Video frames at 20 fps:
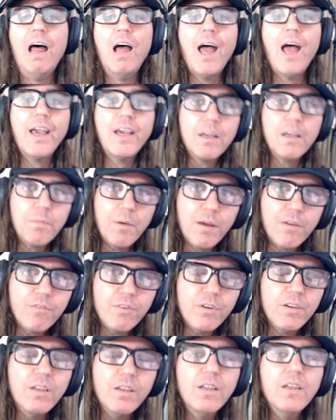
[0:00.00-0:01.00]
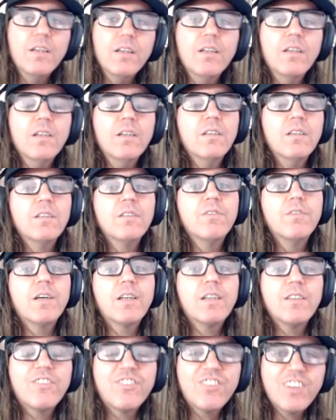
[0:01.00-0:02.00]
you gonna pay for it?
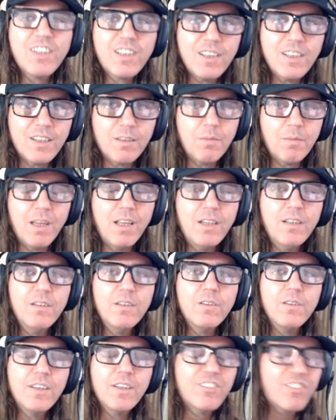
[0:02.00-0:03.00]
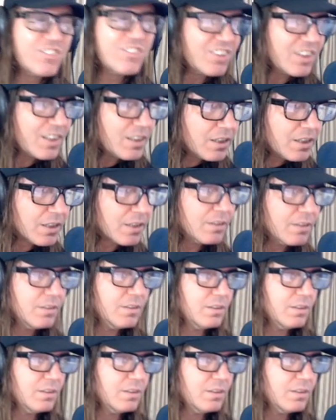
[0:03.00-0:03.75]
Fucking sickening, man. It's sickening.